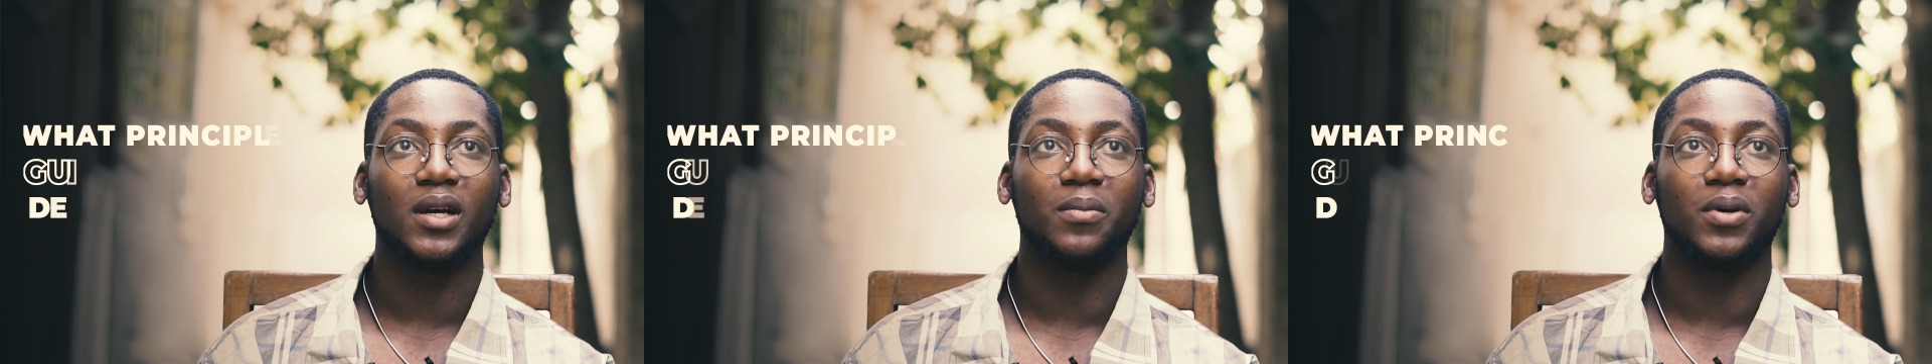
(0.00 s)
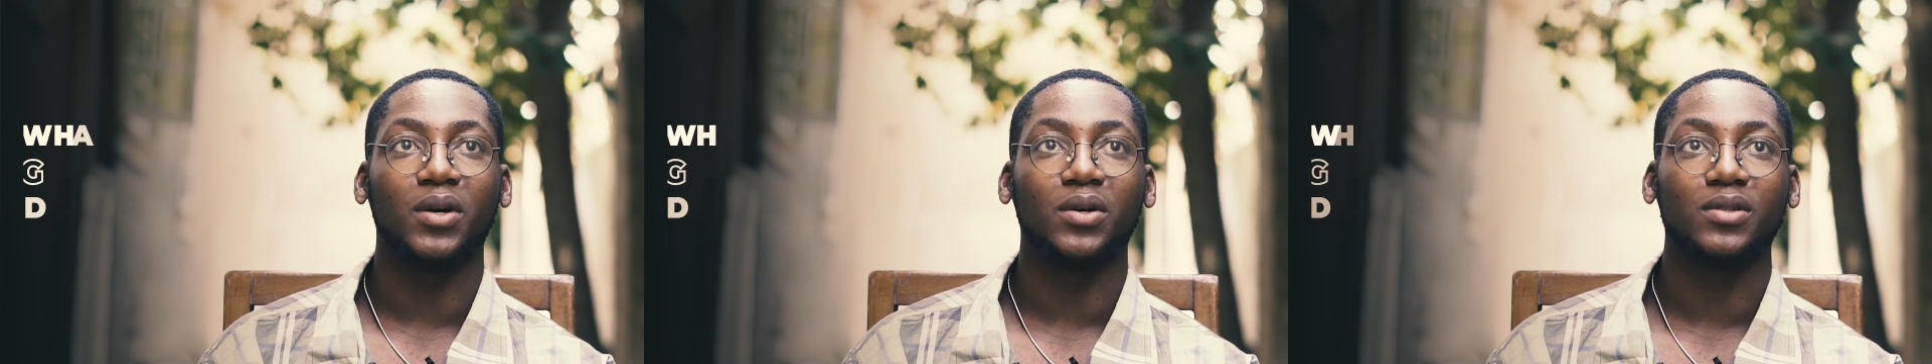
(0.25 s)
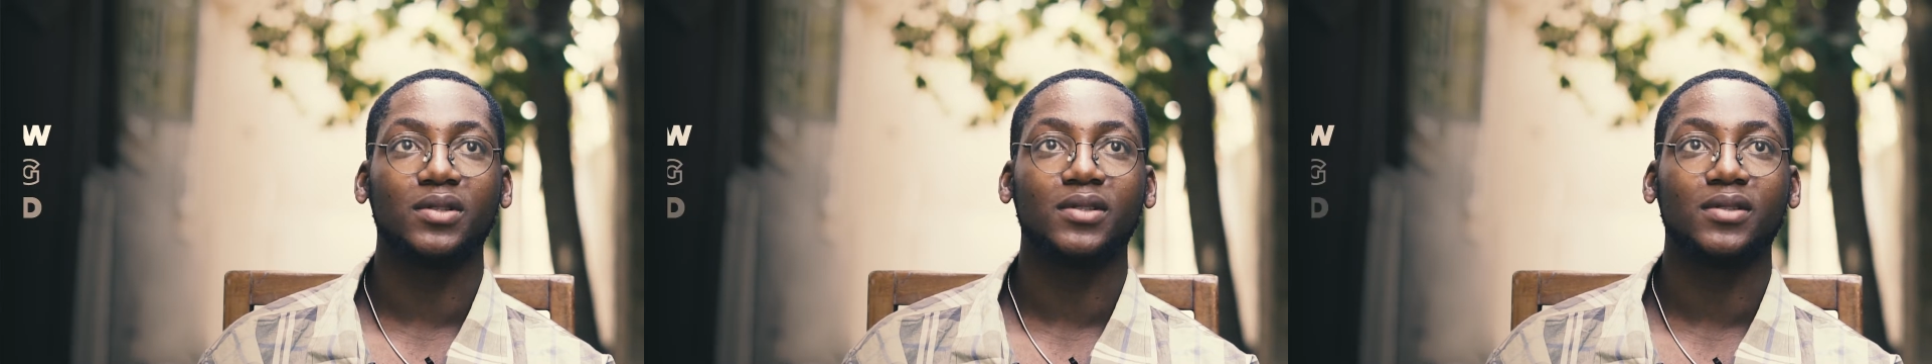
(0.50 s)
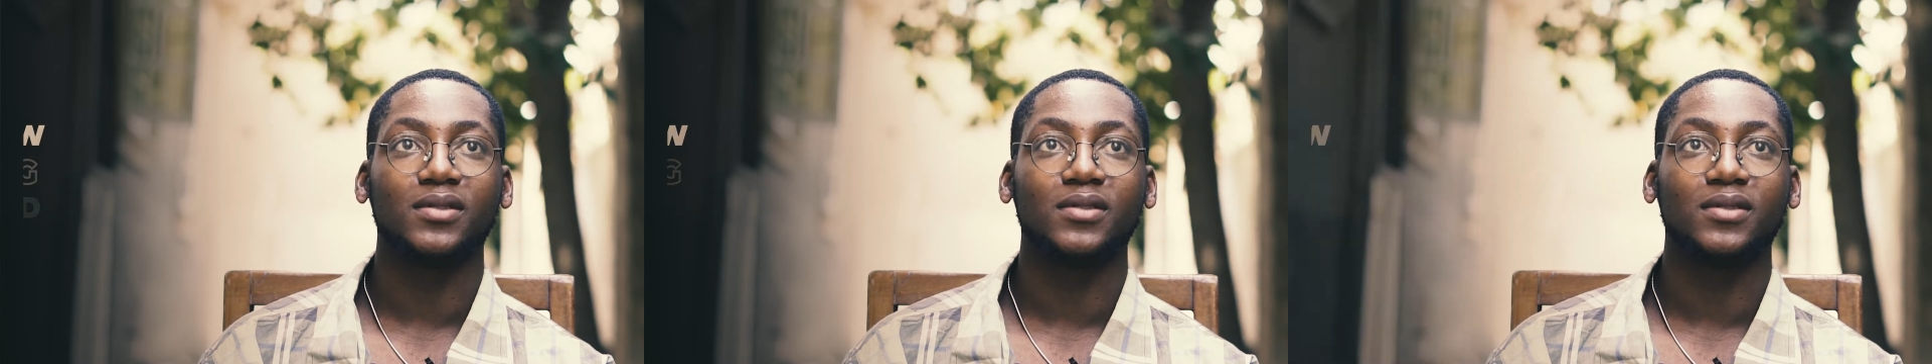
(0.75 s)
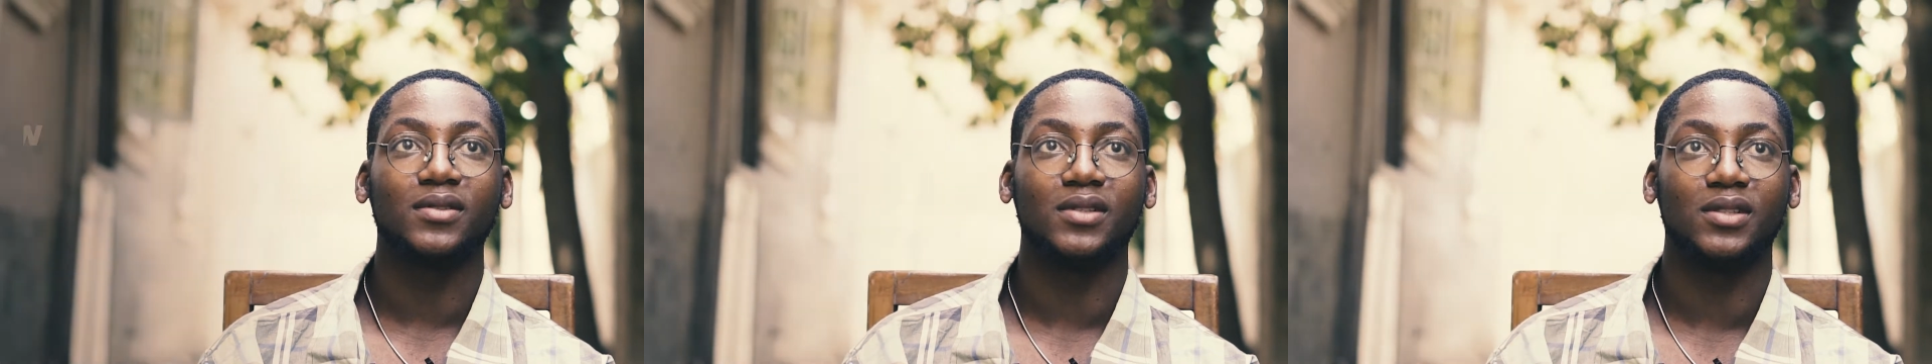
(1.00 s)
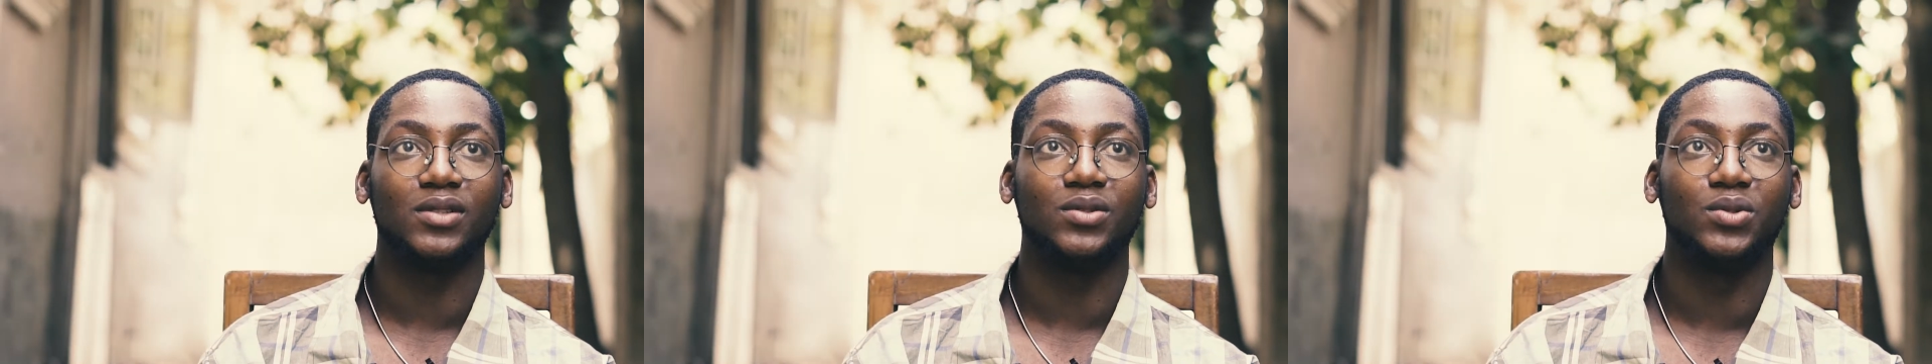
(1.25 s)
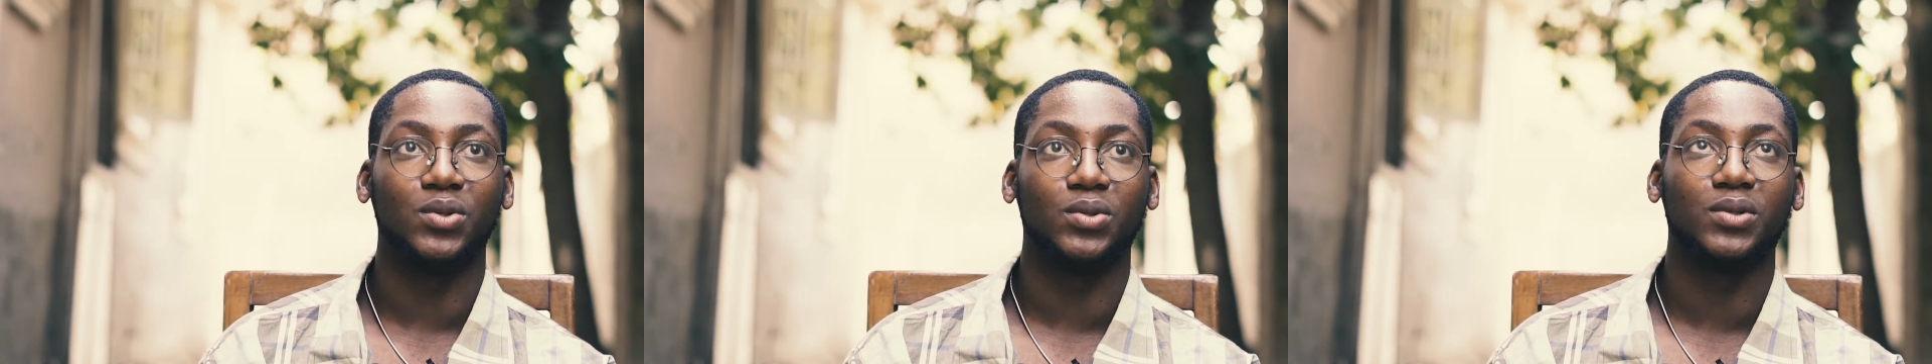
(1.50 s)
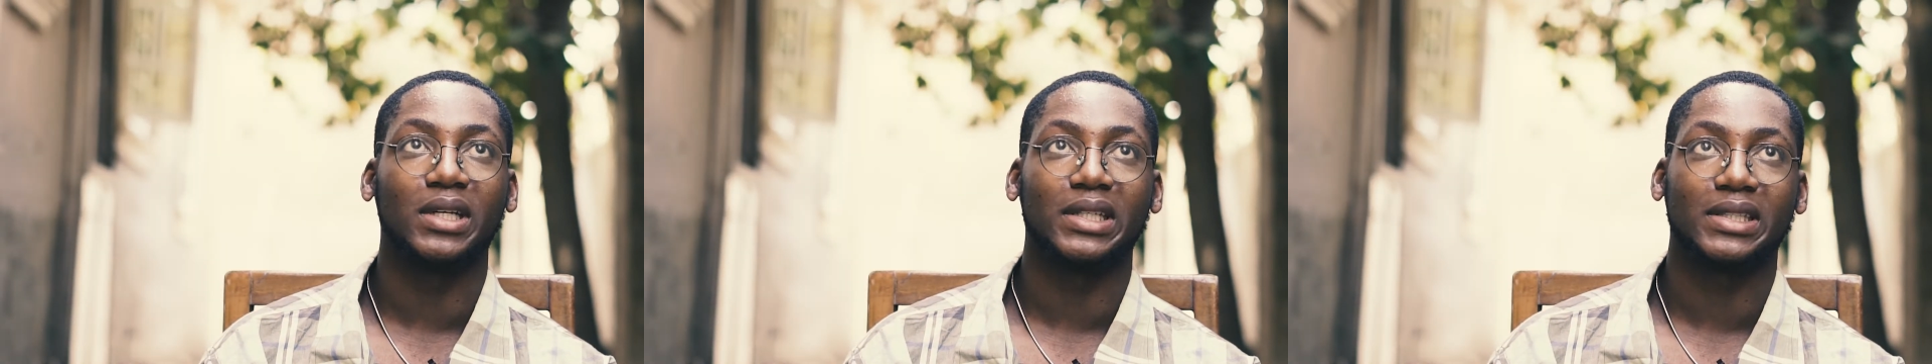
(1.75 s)
about the
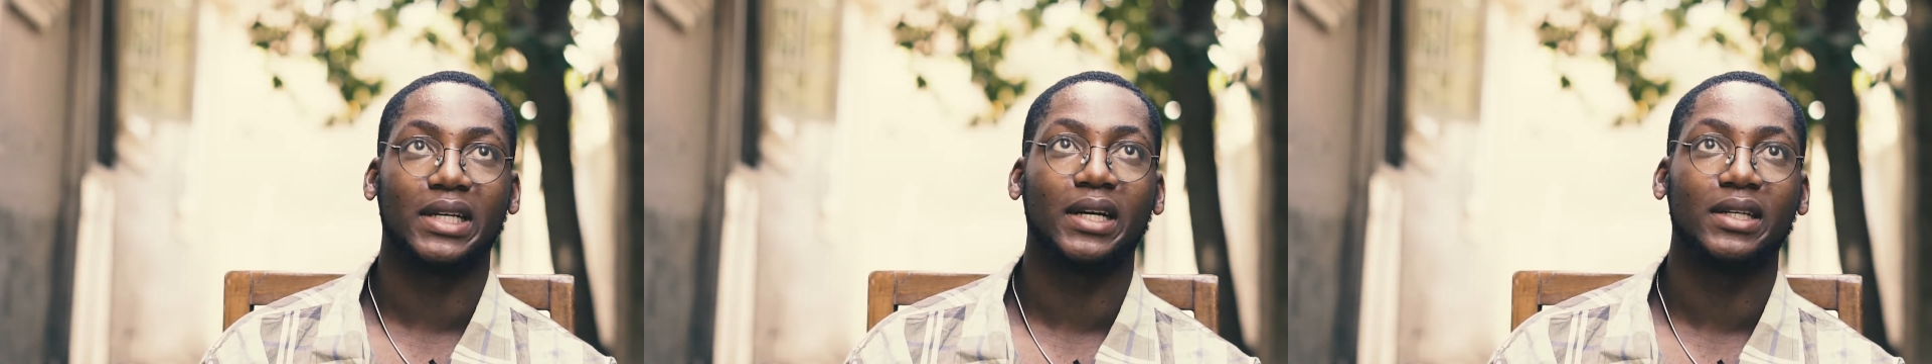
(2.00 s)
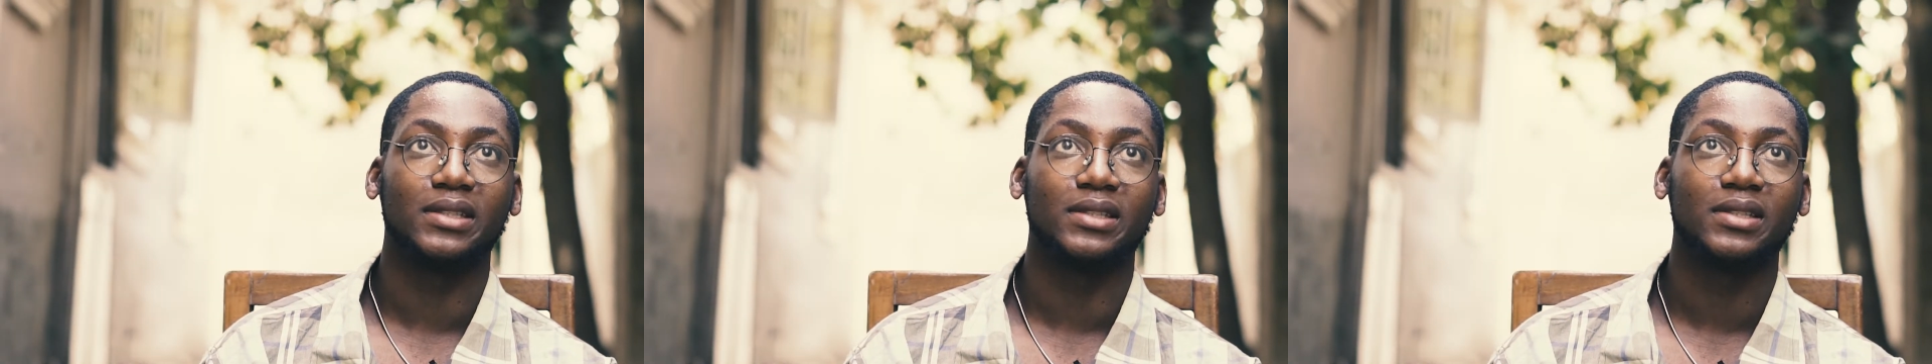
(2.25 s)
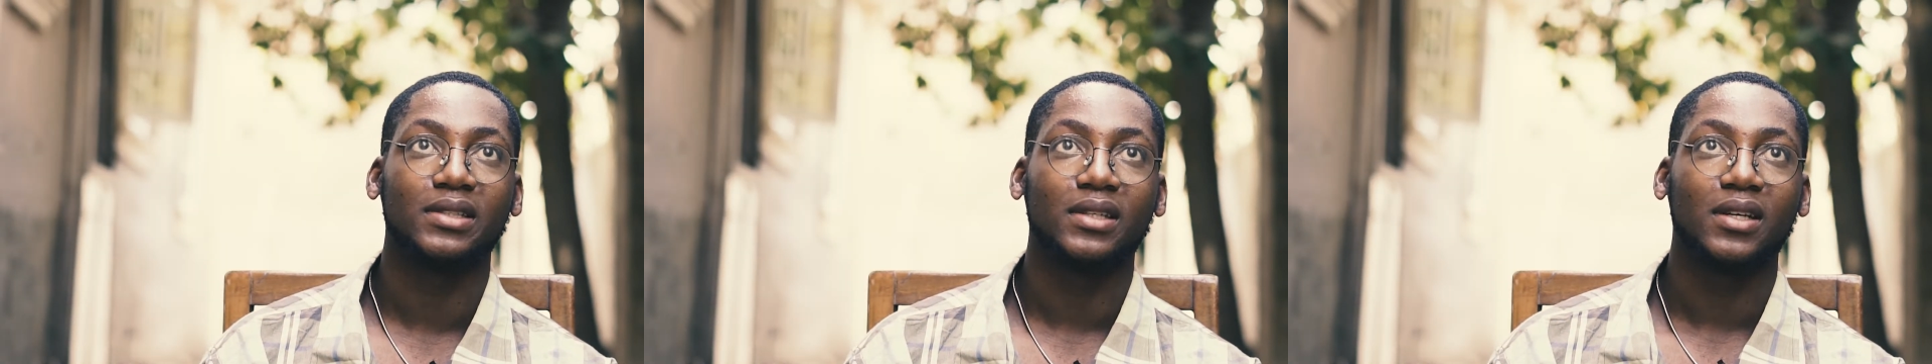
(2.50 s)
goal at hand